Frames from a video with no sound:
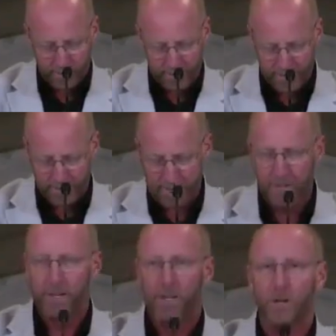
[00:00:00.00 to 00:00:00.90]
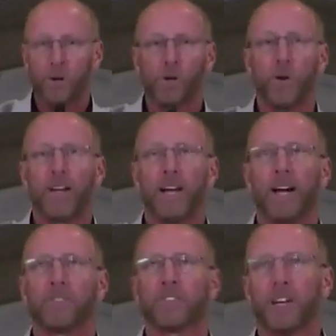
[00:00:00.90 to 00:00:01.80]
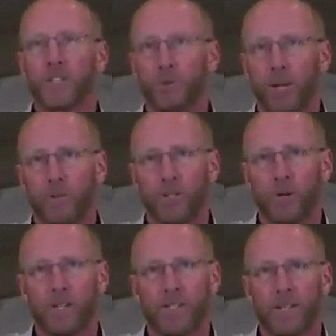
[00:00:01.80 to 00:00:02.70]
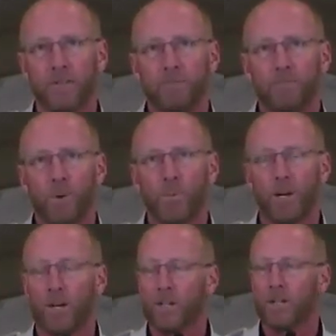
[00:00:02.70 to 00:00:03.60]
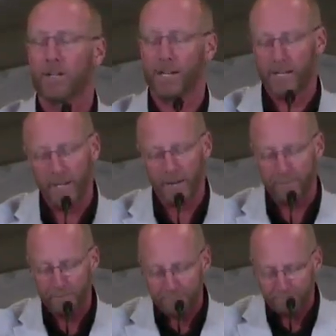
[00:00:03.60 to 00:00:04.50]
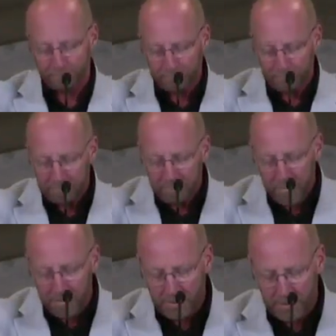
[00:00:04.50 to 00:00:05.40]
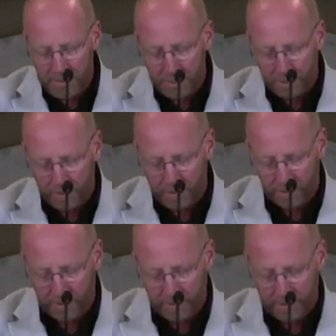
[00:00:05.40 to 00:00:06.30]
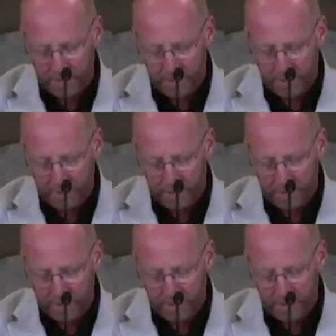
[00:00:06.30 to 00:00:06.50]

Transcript: says, You're going to have such great rejoicing when we all unite again. So, this is Paul's heart.